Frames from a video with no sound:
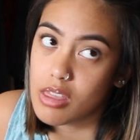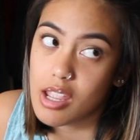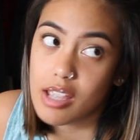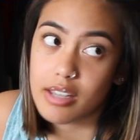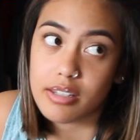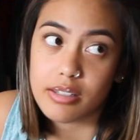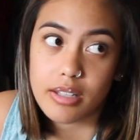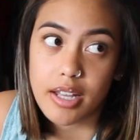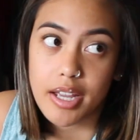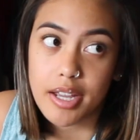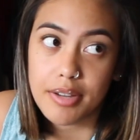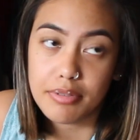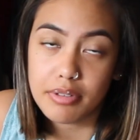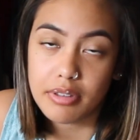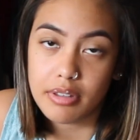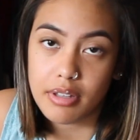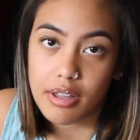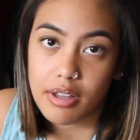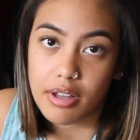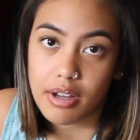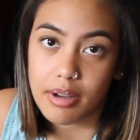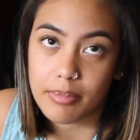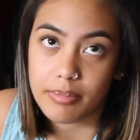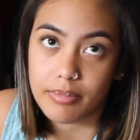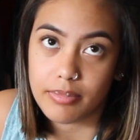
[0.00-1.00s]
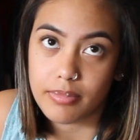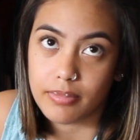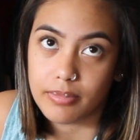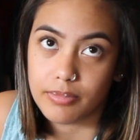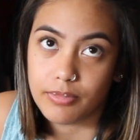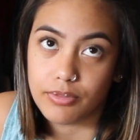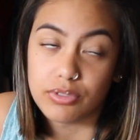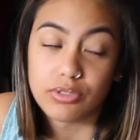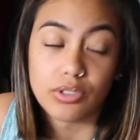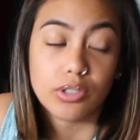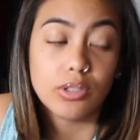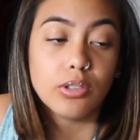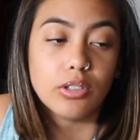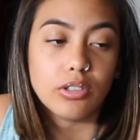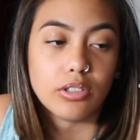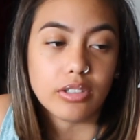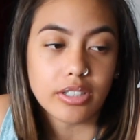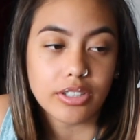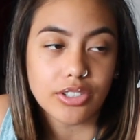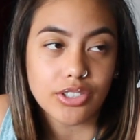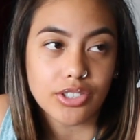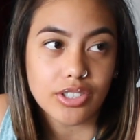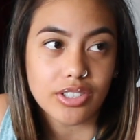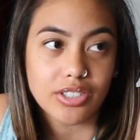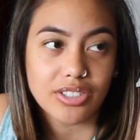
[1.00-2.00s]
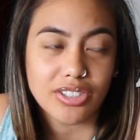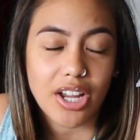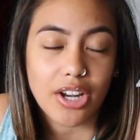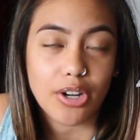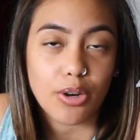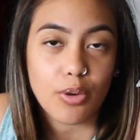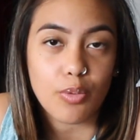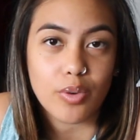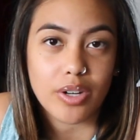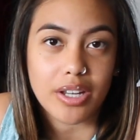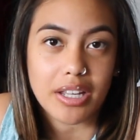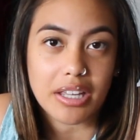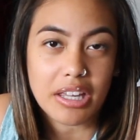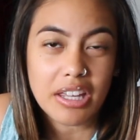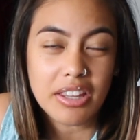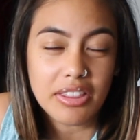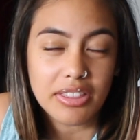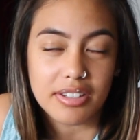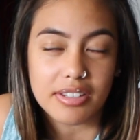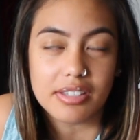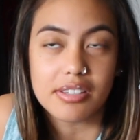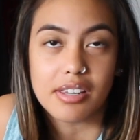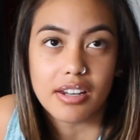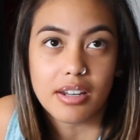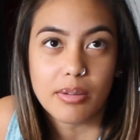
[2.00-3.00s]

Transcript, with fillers: It's not even that I'm full, it's just I don't want to eat this